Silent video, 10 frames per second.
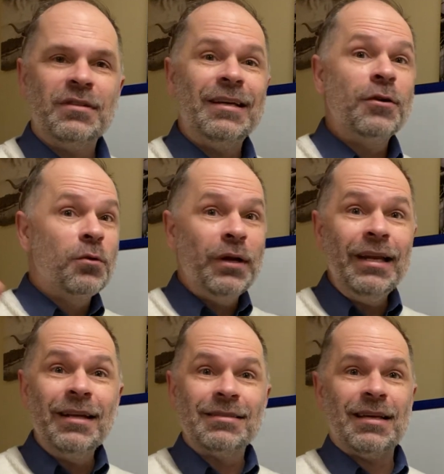the
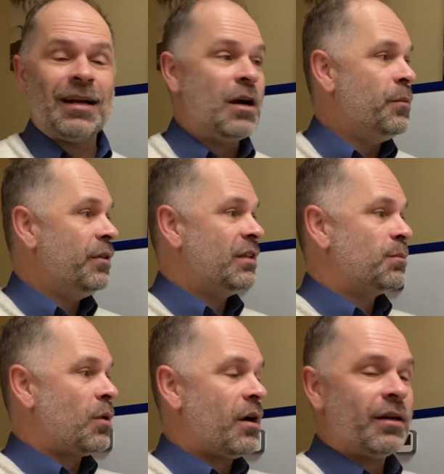ingredients that come with this
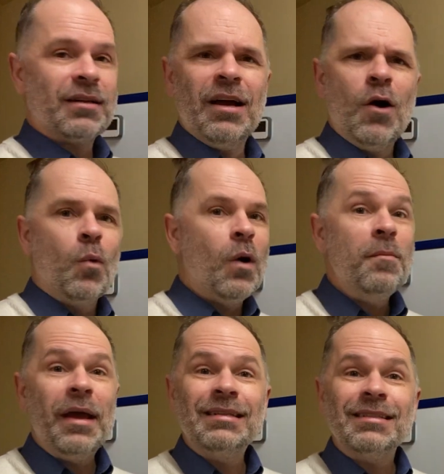product? What
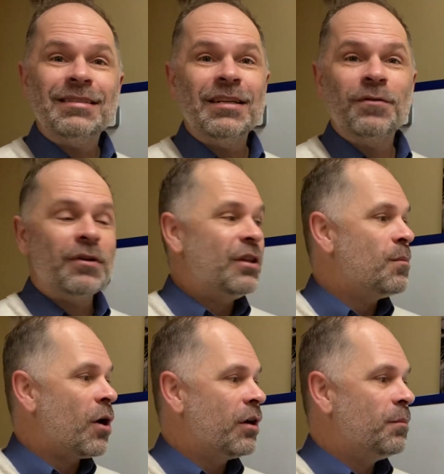makes it different in the
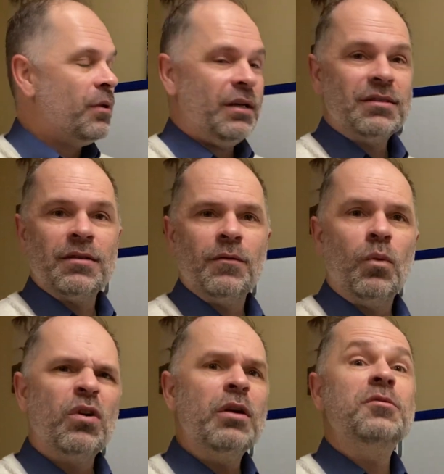marketplace?
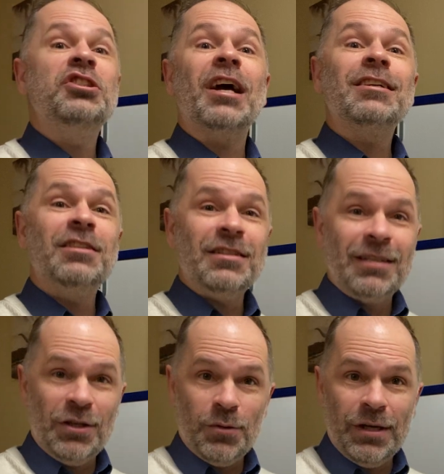What are objections
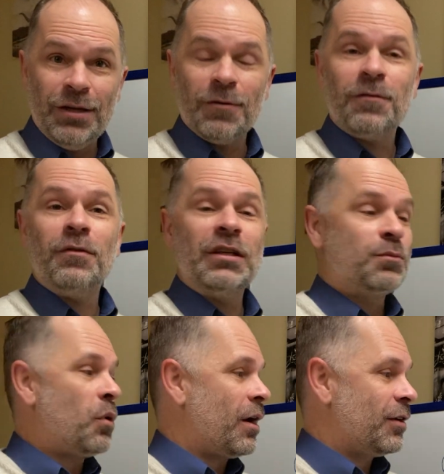that you hear for this
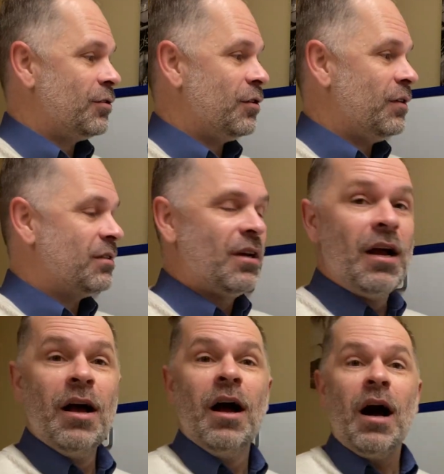product service?
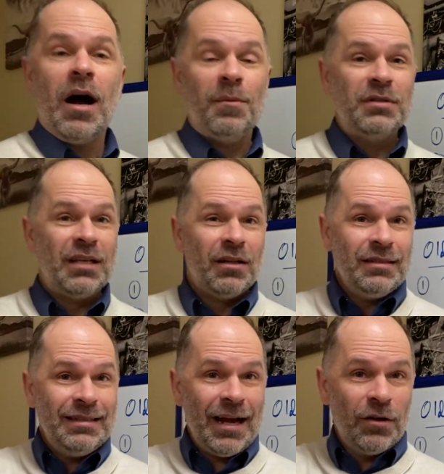Upsell
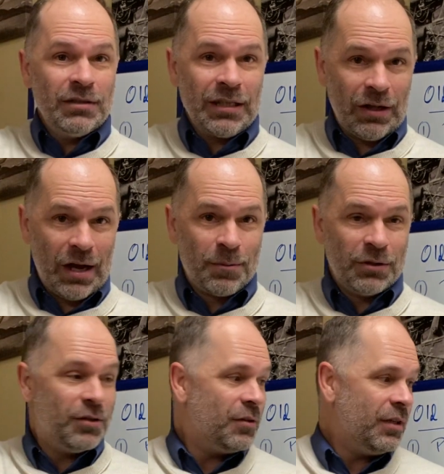and downsell
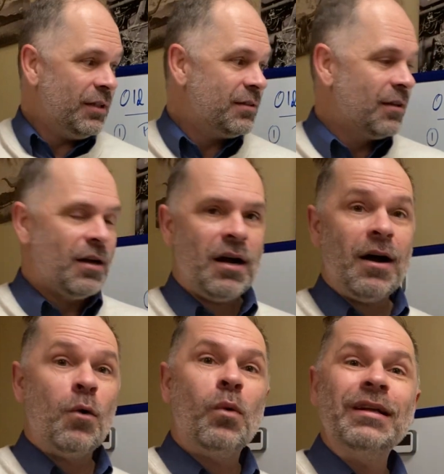opportunities.
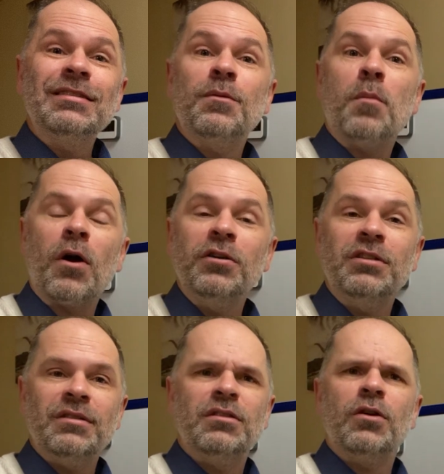What is the
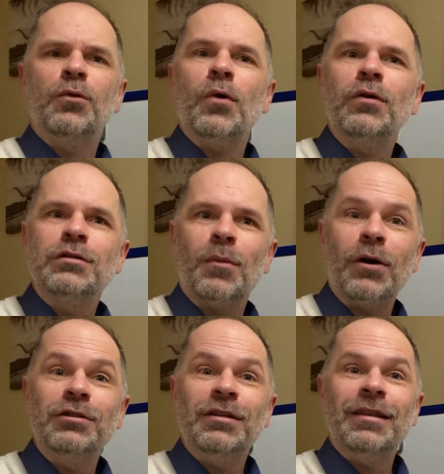margins, the gross
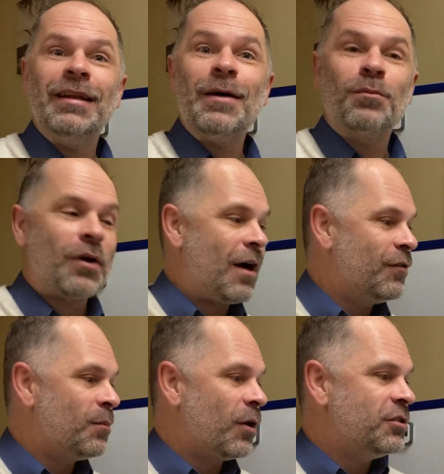margin and the net
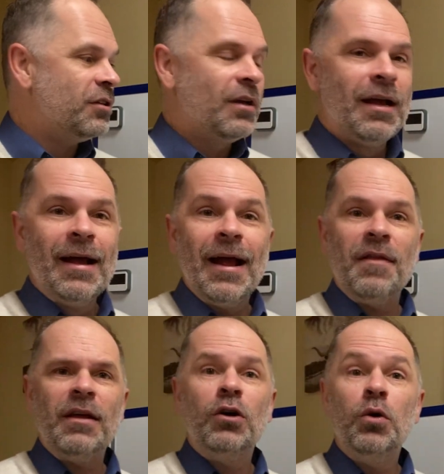profit margin? And
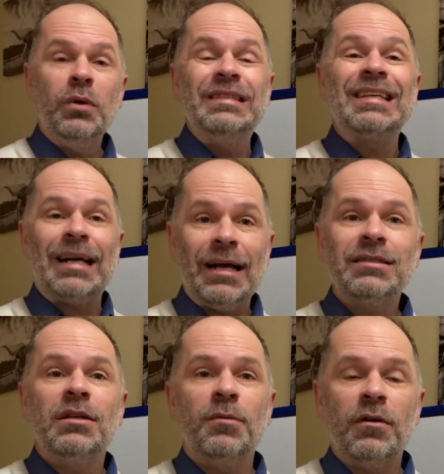then who is the
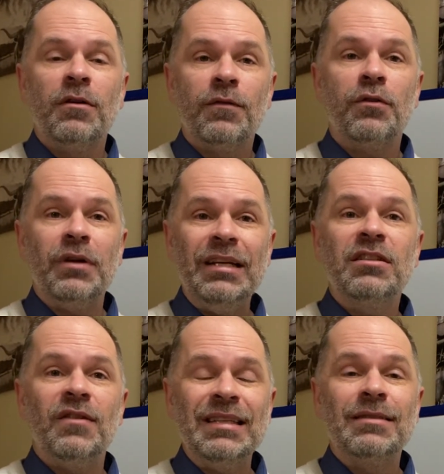customer for each
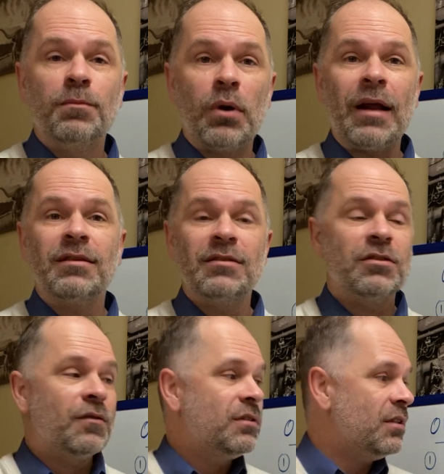of these products and
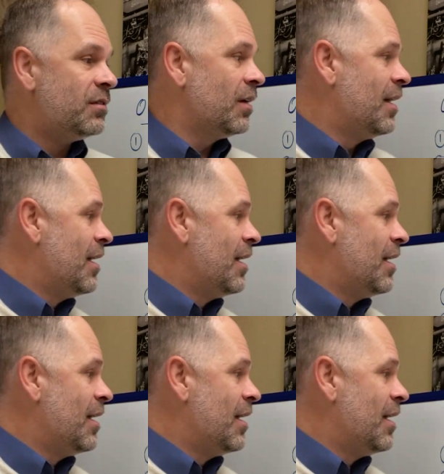services?